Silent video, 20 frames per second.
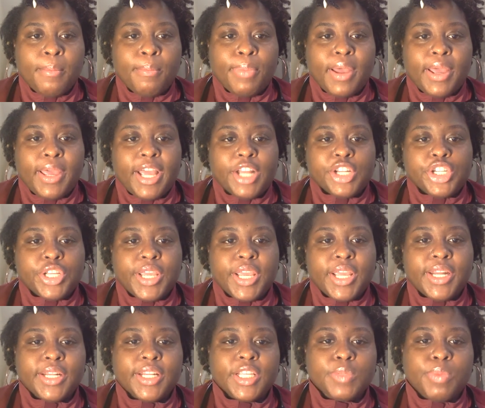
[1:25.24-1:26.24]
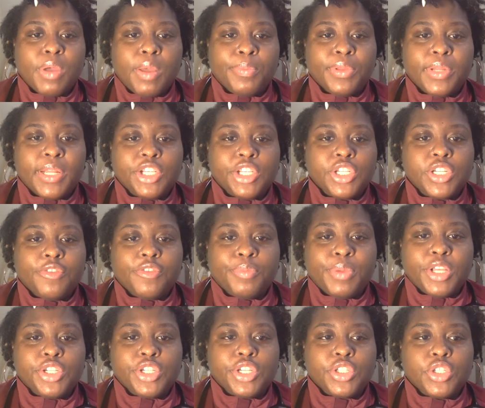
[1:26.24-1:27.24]
by educating this population of
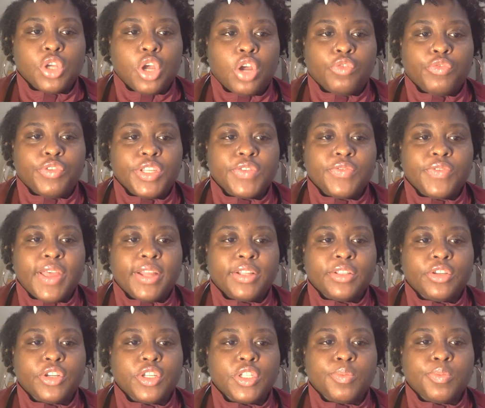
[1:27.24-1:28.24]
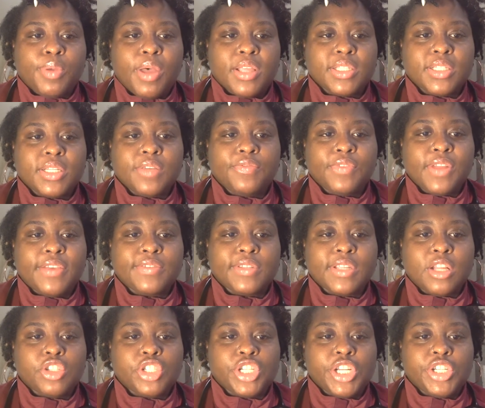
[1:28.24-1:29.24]
patients on risk factors, positive
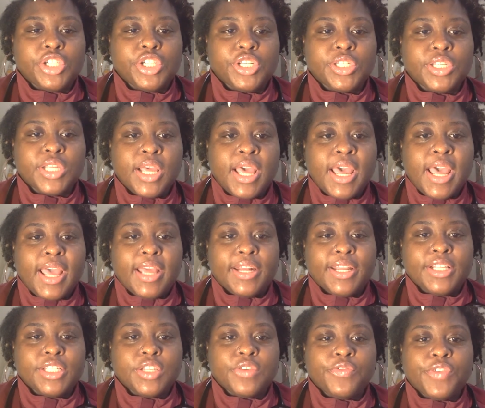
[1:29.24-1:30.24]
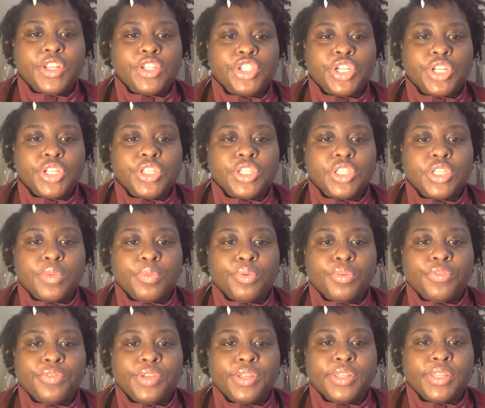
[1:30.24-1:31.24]
lifestyle changes, and interventions to
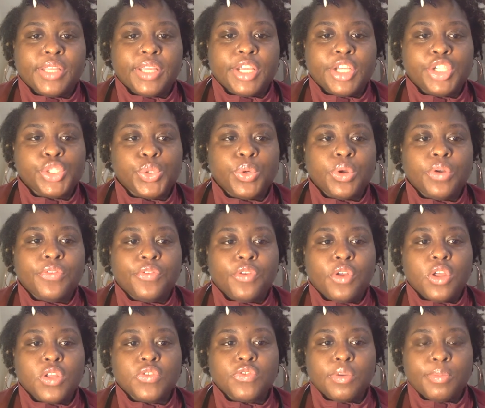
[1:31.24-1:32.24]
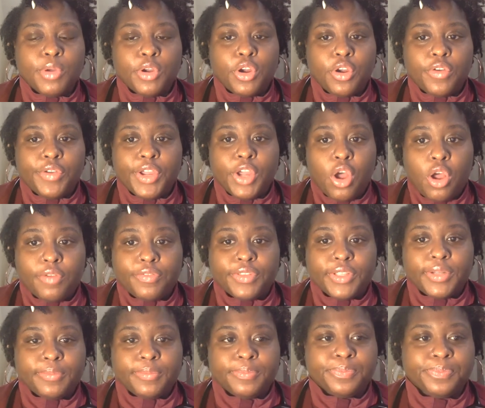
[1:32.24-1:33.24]
prevent the issue of falls from occurring
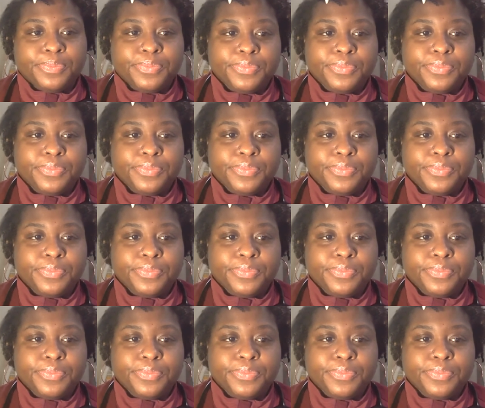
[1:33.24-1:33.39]
often.